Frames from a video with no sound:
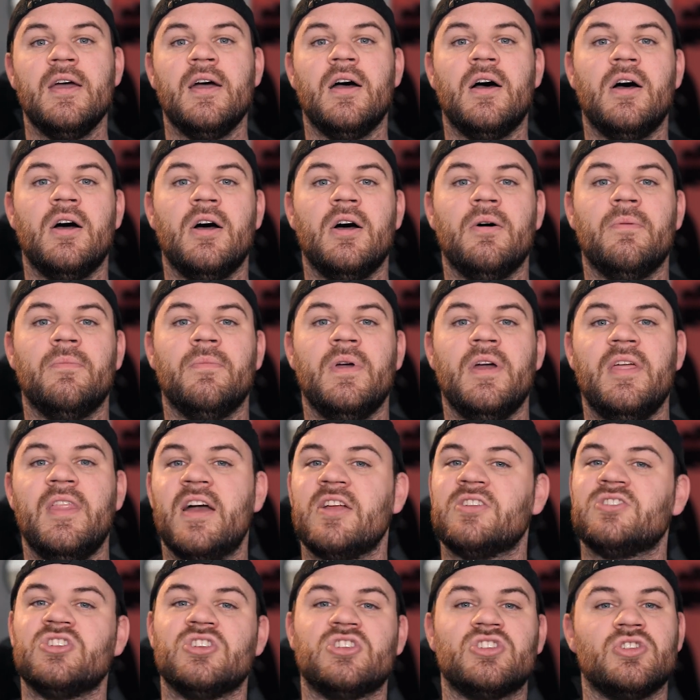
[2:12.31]
And
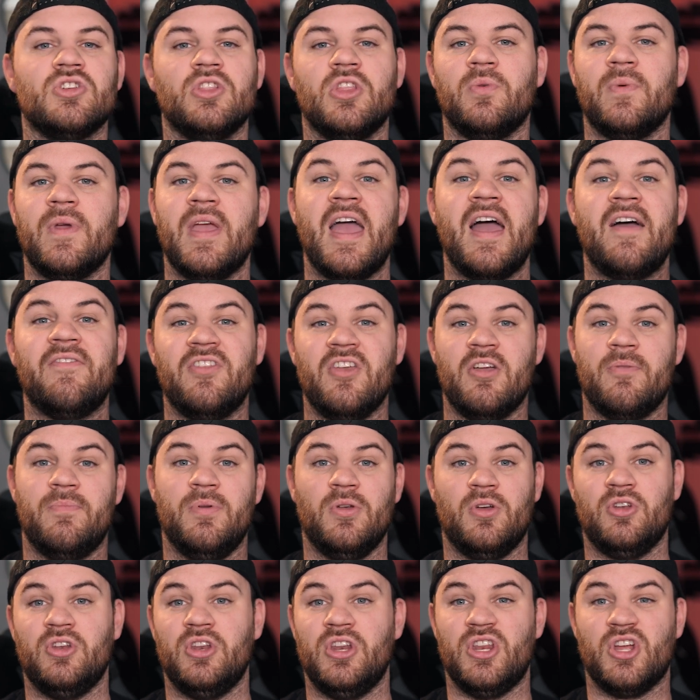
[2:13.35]
that's just so that we have the
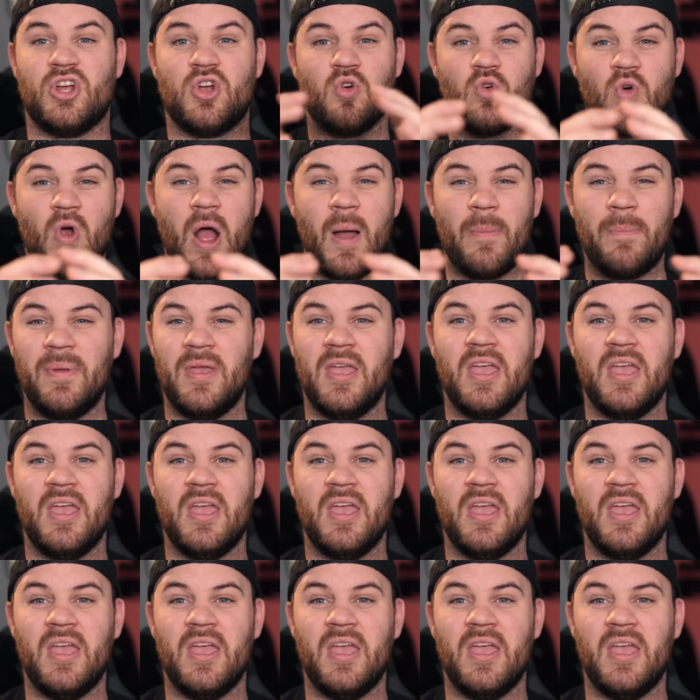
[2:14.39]
ability to crop